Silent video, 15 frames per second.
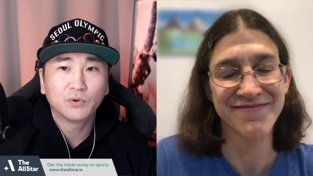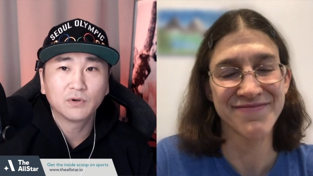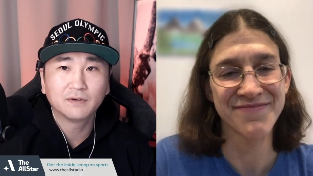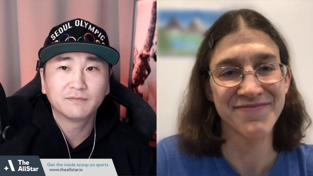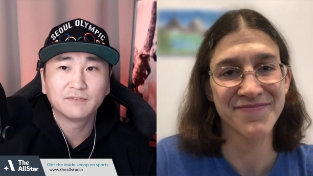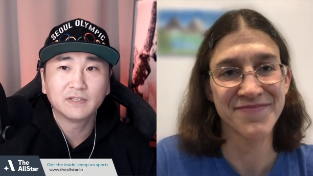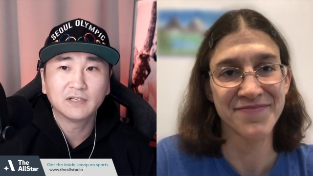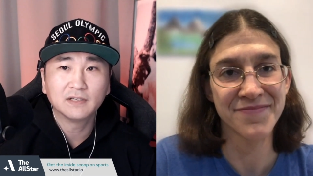
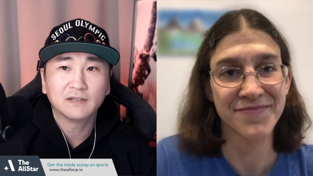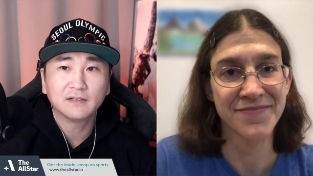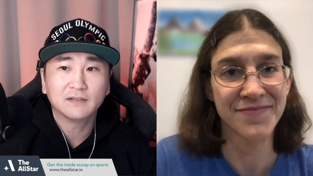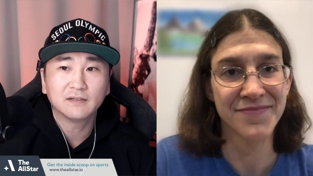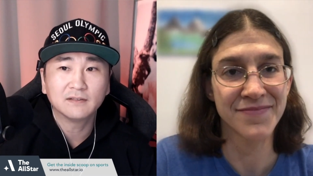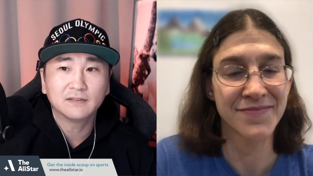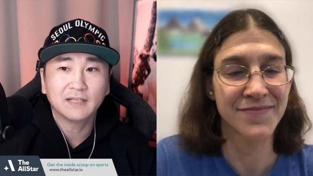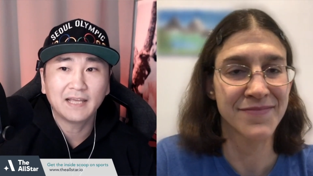Speaker 1: of
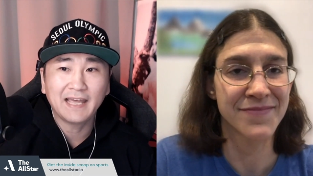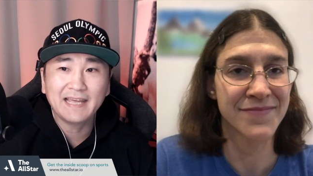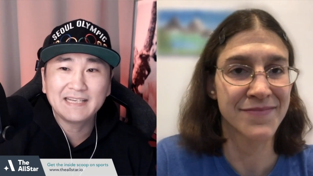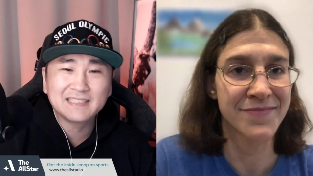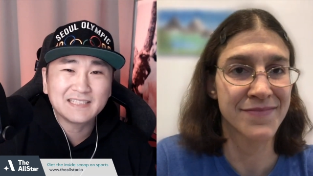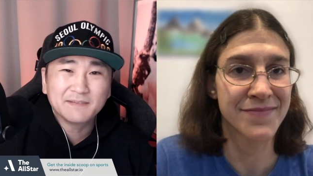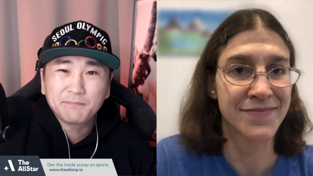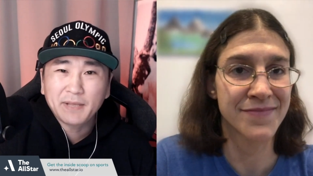the the
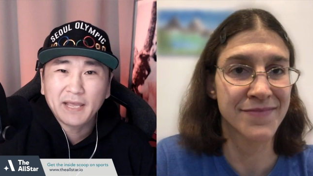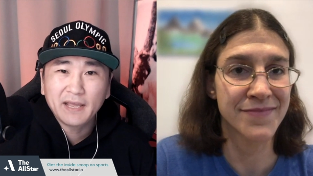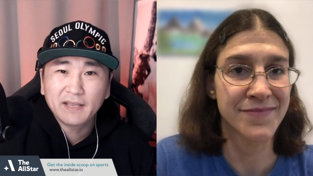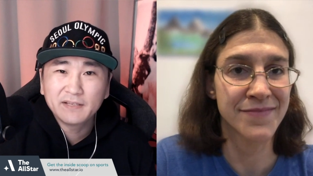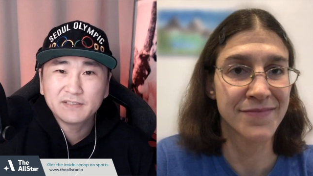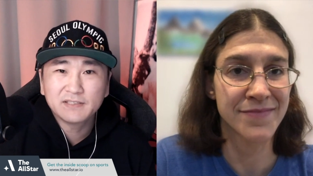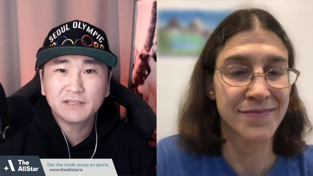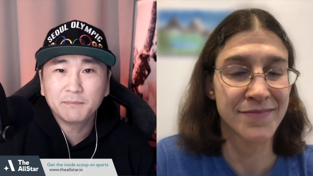aches and
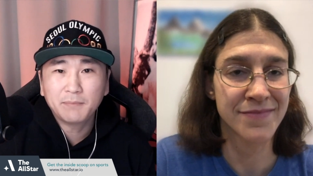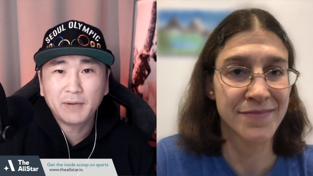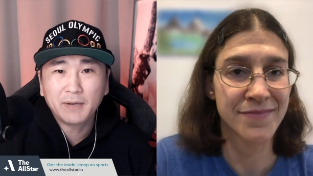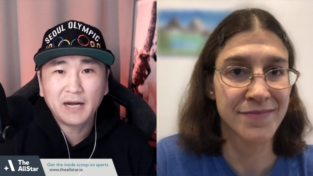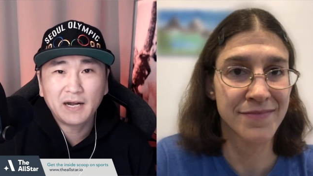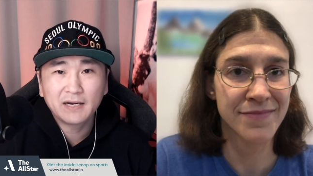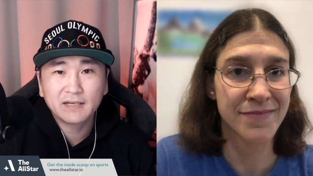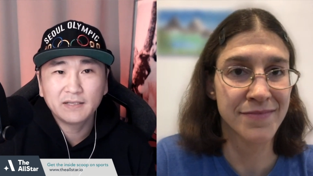pains in the
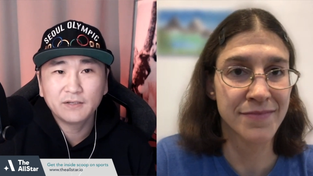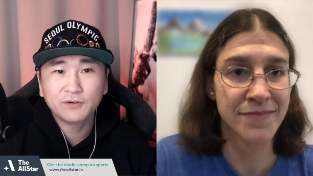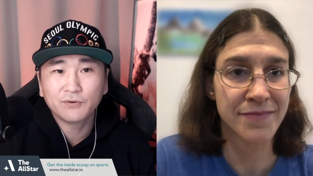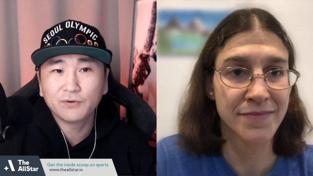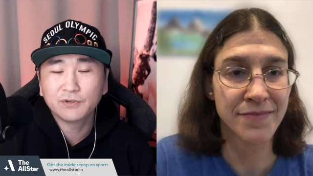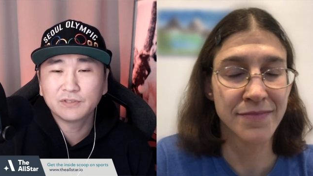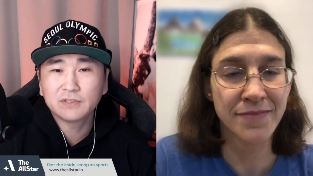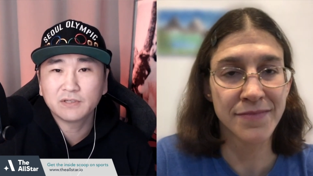body,
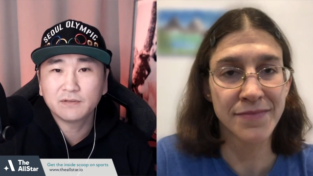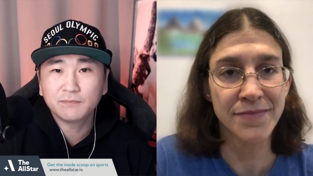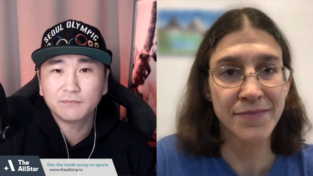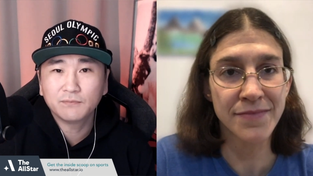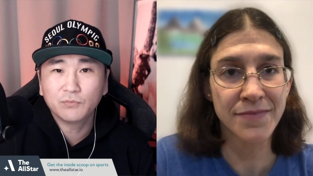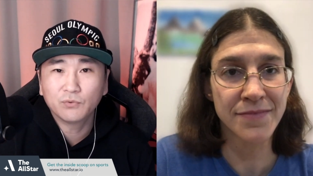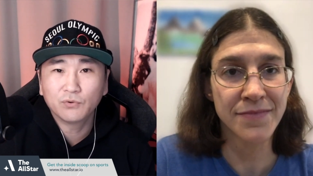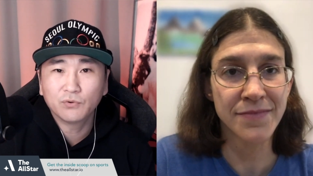or is it
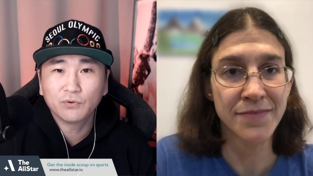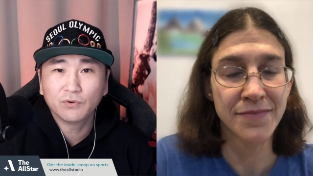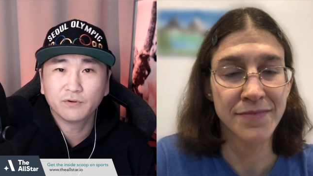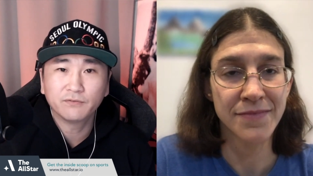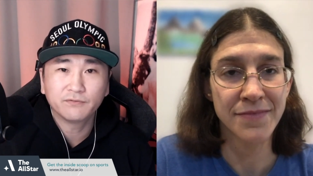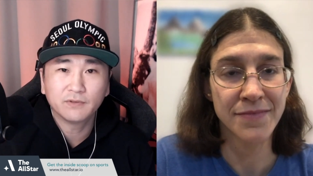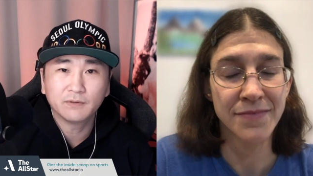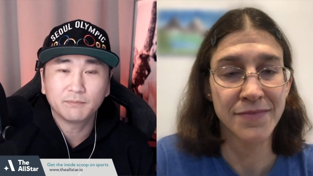more
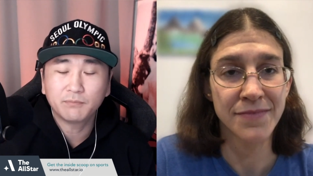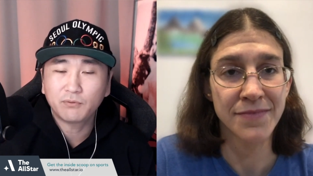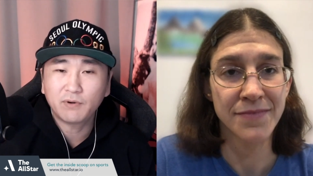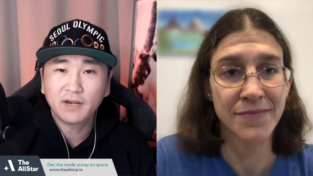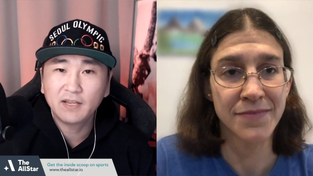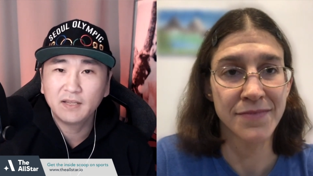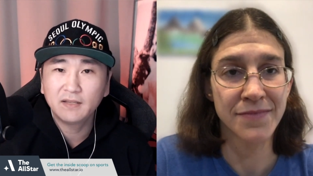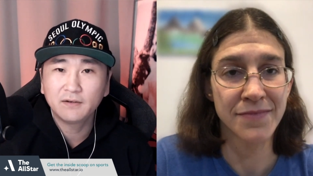of the
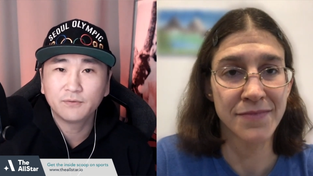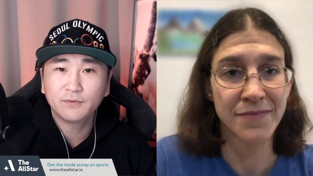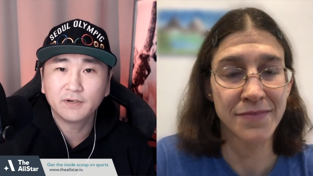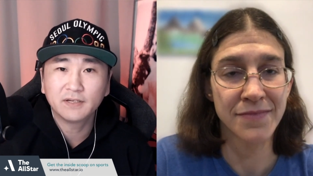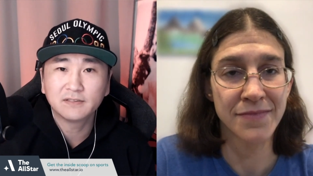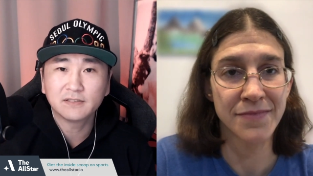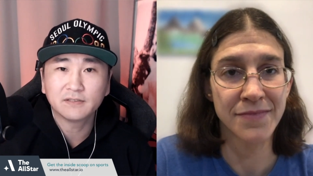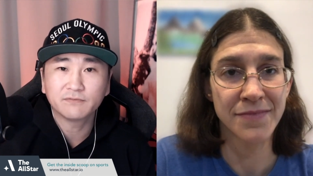brain?
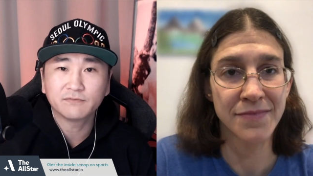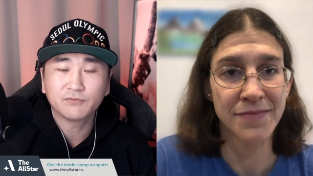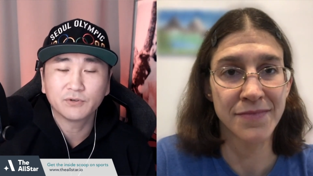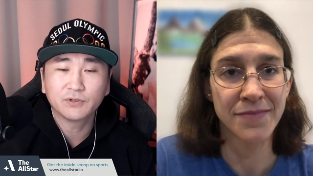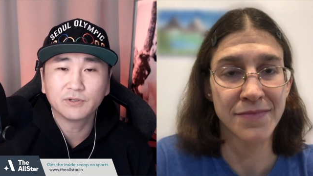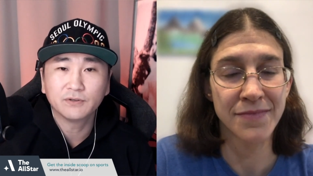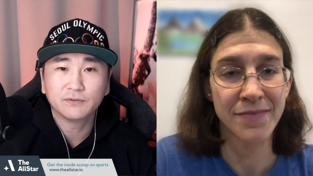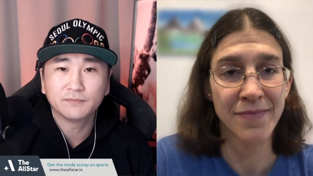What is it for
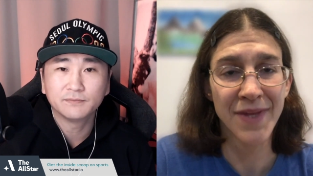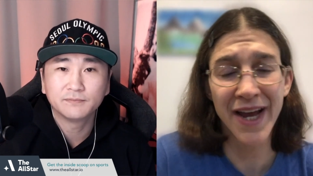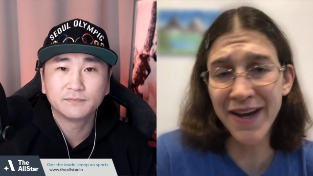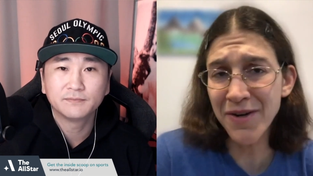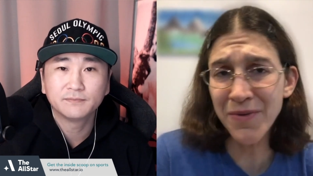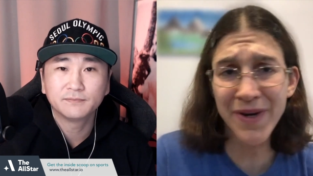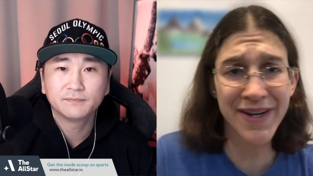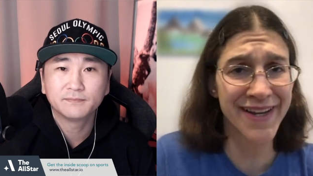you?
Speaker 2: I
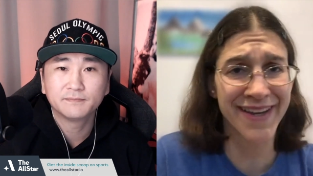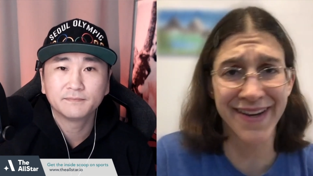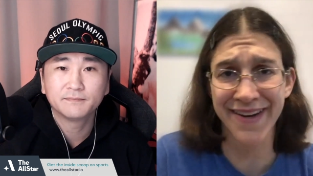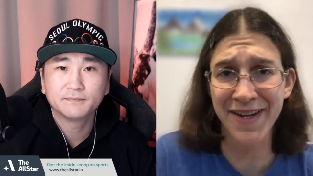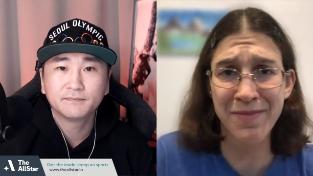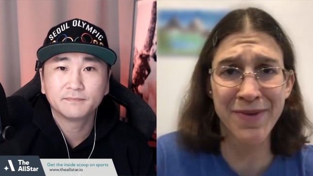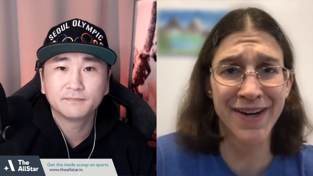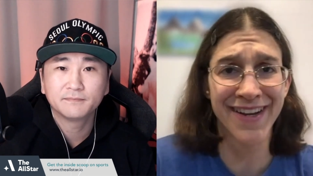don't want to hit
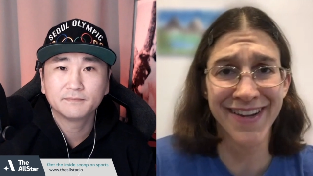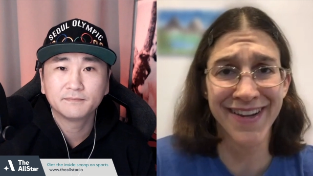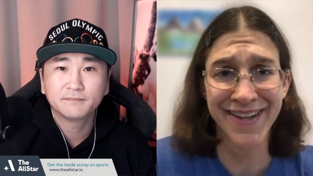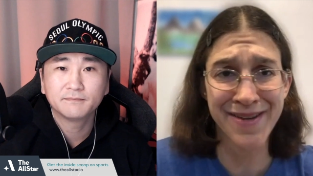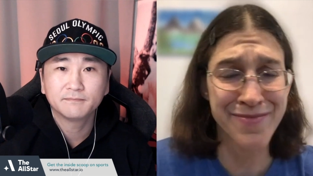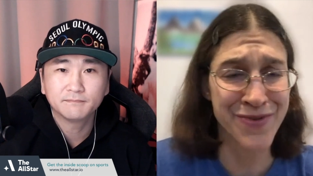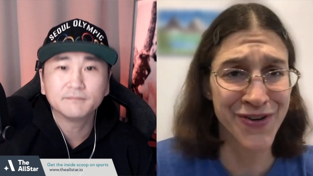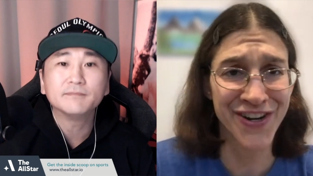anybody
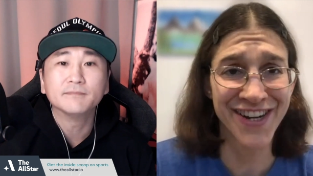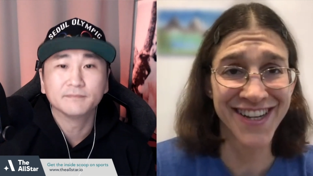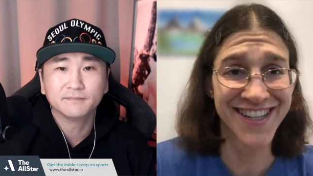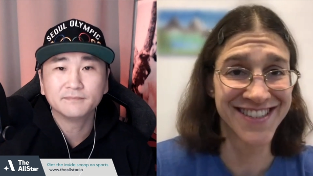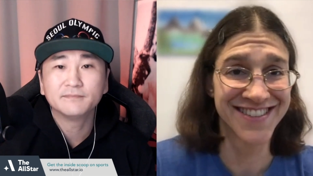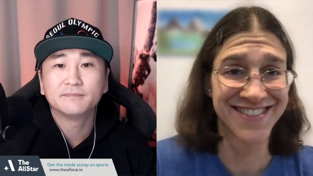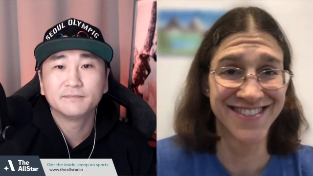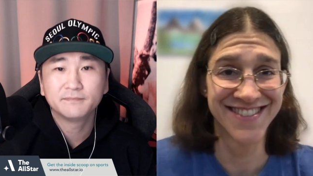anymore.
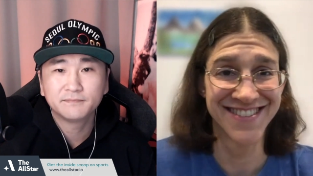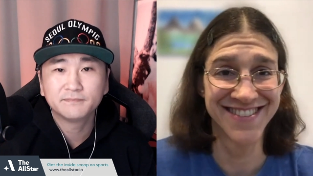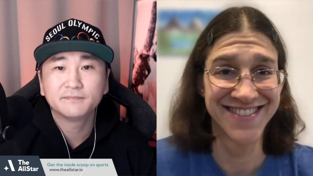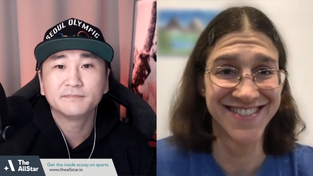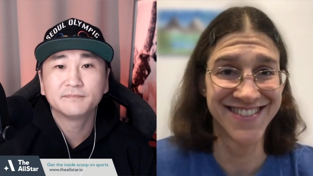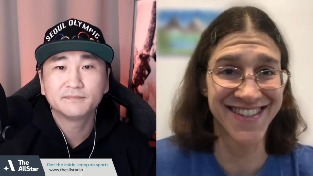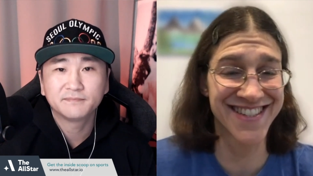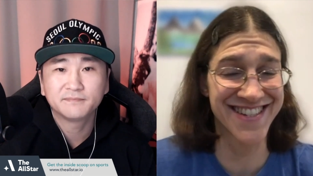Mm-hmm.
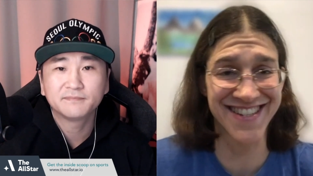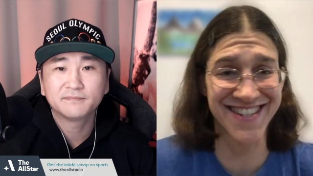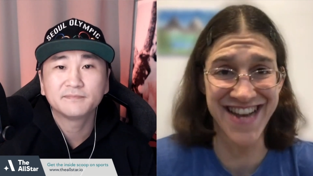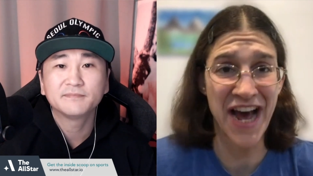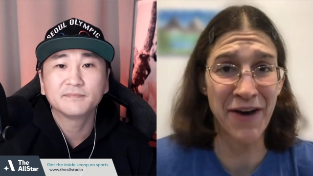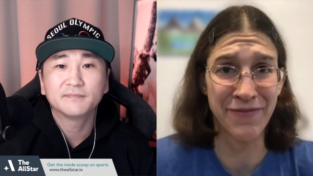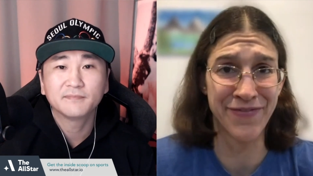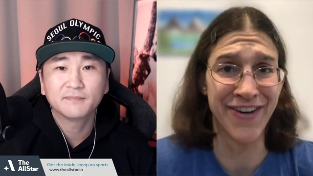It's just
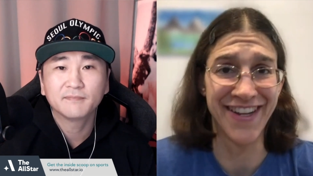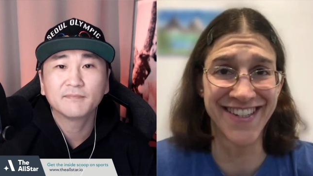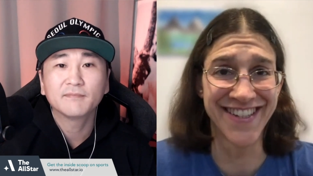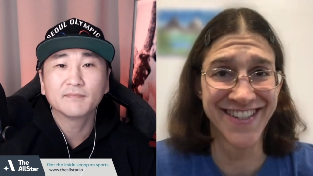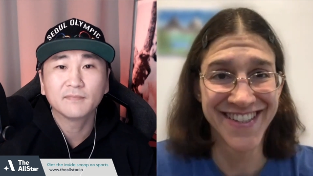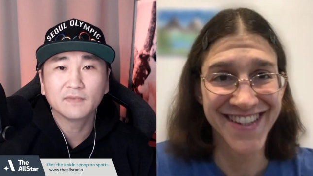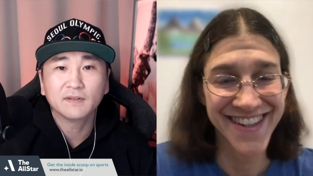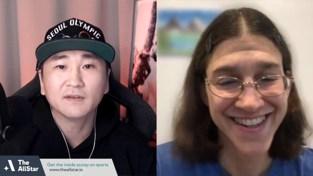not fun.
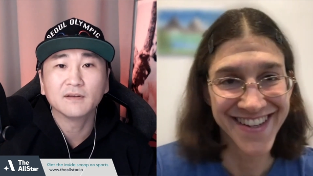
Speaker 1: Yeah.